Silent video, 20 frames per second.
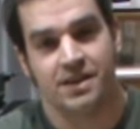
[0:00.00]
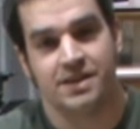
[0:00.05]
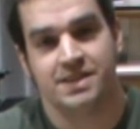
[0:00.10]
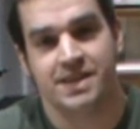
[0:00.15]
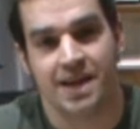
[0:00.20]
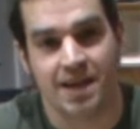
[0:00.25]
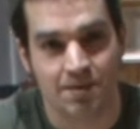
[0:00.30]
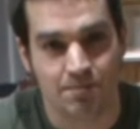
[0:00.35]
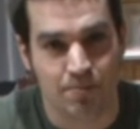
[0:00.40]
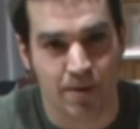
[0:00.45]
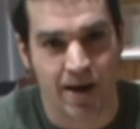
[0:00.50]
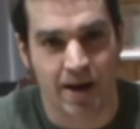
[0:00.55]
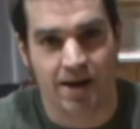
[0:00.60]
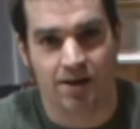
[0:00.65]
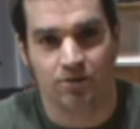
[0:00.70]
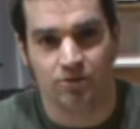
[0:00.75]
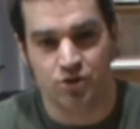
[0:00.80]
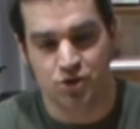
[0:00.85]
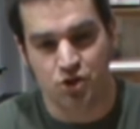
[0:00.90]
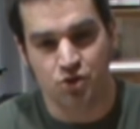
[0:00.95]
a 10
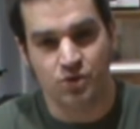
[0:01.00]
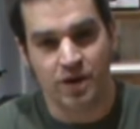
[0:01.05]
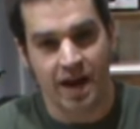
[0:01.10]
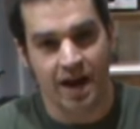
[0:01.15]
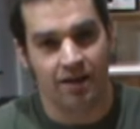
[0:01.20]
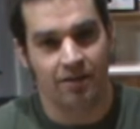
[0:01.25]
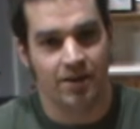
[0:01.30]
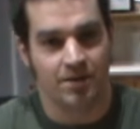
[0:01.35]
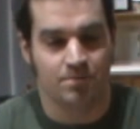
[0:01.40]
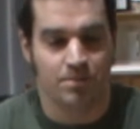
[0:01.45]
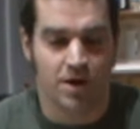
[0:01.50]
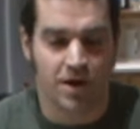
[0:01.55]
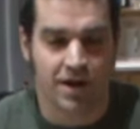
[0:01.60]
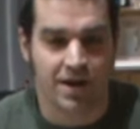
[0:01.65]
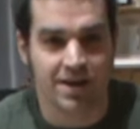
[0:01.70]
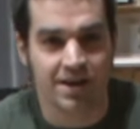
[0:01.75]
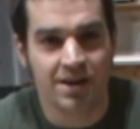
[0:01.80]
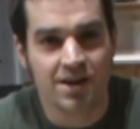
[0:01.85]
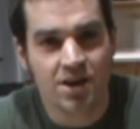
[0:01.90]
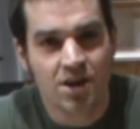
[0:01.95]
pound, 2 gallon
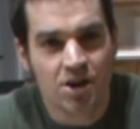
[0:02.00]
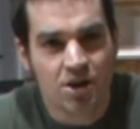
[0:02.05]
bucket